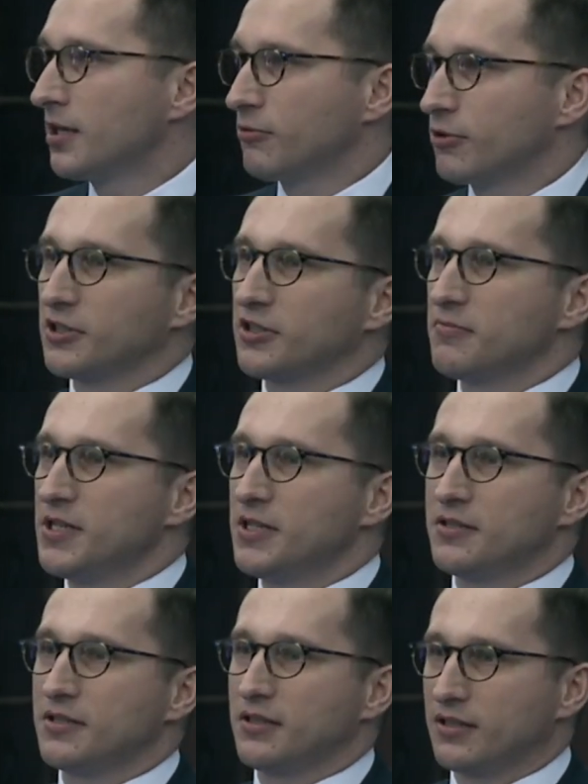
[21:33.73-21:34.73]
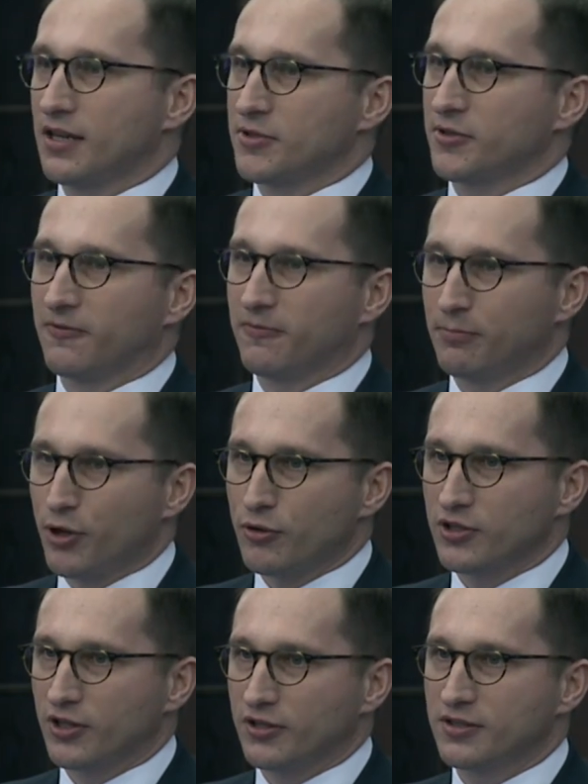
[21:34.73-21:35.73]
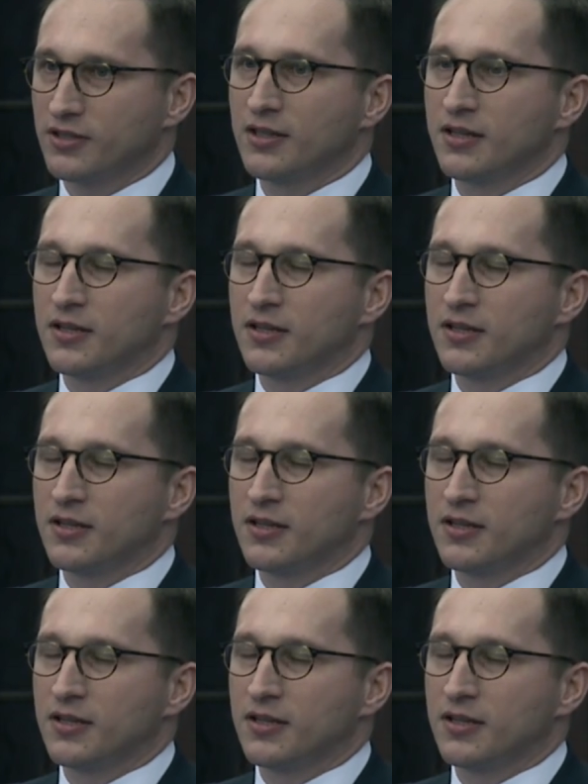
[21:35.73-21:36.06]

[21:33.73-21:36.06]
what it means in terms of process.